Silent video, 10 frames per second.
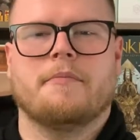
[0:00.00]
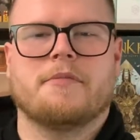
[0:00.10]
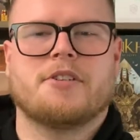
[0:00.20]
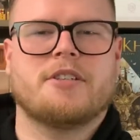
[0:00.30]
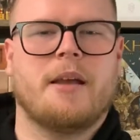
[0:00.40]

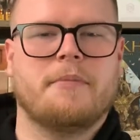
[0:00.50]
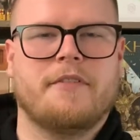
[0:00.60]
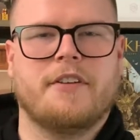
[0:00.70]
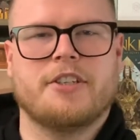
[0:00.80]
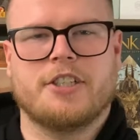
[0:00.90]

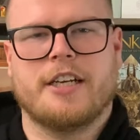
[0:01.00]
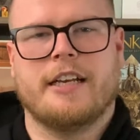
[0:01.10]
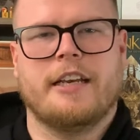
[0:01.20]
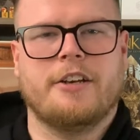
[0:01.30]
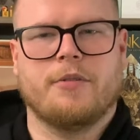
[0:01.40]
subdivision,
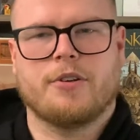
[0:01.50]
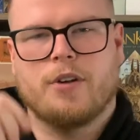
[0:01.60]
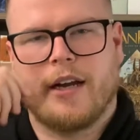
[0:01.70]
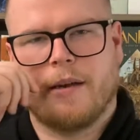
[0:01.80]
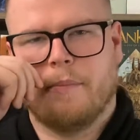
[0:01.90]
and you're
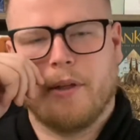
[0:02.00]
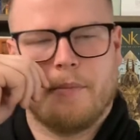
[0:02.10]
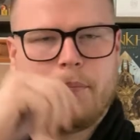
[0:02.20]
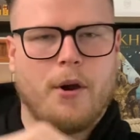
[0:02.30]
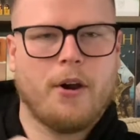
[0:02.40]
trying to
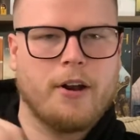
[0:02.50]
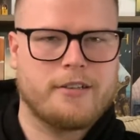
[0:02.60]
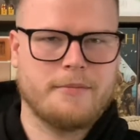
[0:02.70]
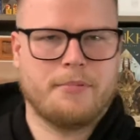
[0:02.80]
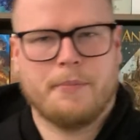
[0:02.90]
build
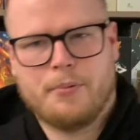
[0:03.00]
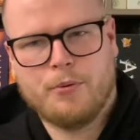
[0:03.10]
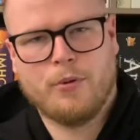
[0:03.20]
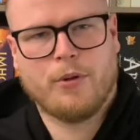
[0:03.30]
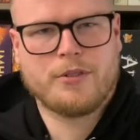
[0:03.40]
parks and put
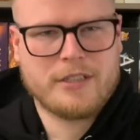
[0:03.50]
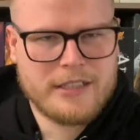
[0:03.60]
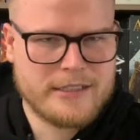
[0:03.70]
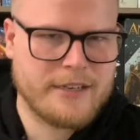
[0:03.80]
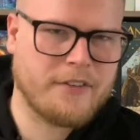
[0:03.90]
pools in
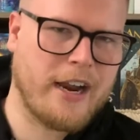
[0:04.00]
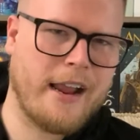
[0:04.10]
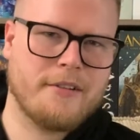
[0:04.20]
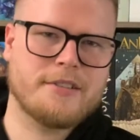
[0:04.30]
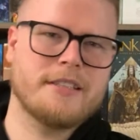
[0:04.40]
these different
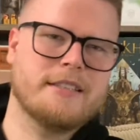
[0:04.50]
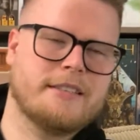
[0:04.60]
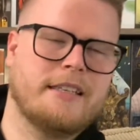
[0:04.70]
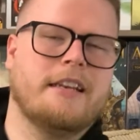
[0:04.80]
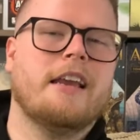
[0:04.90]

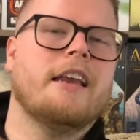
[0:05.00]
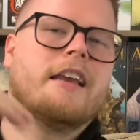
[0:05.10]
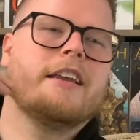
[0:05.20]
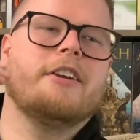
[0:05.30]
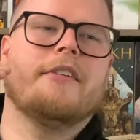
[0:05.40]
houses, and
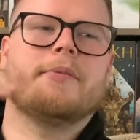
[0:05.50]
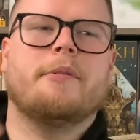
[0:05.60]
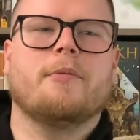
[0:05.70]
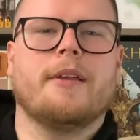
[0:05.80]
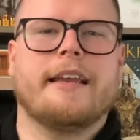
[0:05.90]
you have to
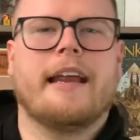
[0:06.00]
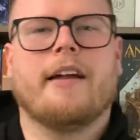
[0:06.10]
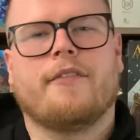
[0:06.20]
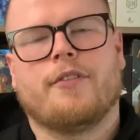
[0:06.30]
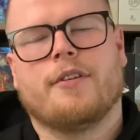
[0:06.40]
be really
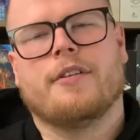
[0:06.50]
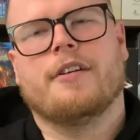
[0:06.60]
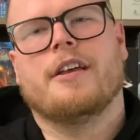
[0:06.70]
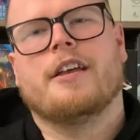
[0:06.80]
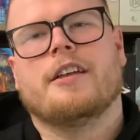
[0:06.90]
careful to
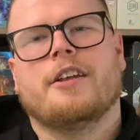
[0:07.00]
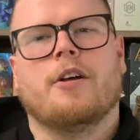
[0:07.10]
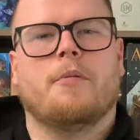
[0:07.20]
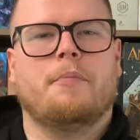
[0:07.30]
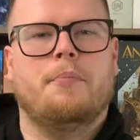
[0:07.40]

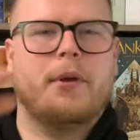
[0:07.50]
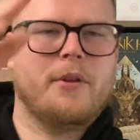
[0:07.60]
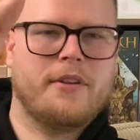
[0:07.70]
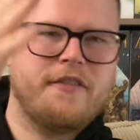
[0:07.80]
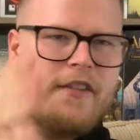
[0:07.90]

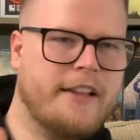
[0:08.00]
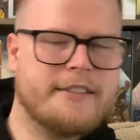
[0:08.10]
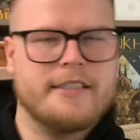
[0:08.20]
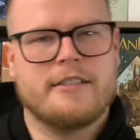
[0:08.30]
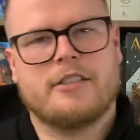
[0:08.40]
build the
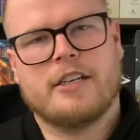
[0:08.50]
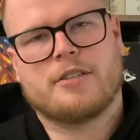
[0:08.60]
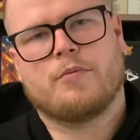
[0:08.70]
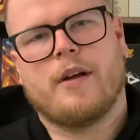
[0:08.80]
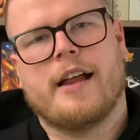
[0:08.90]
fences
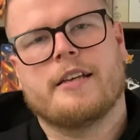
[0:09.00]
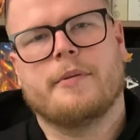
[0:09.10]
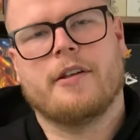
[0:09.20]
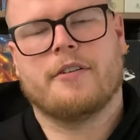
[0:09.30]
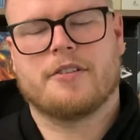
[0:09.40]
just right to
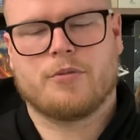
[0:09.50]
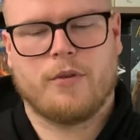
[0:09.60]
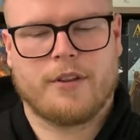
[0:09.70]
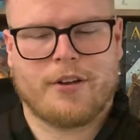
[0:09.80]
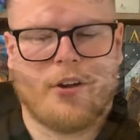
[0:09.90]
be able to
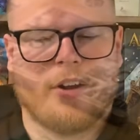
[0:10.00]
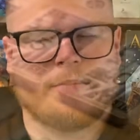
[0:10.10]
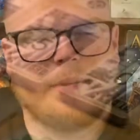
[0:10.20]
score the cards.